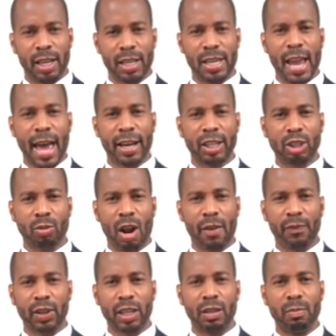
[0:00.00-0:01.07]
in
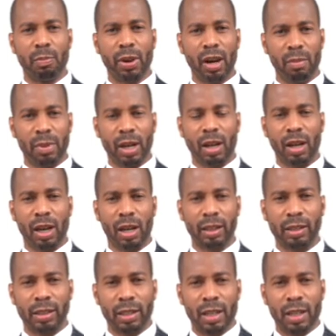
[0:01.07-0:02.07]
catastrophic impairment law.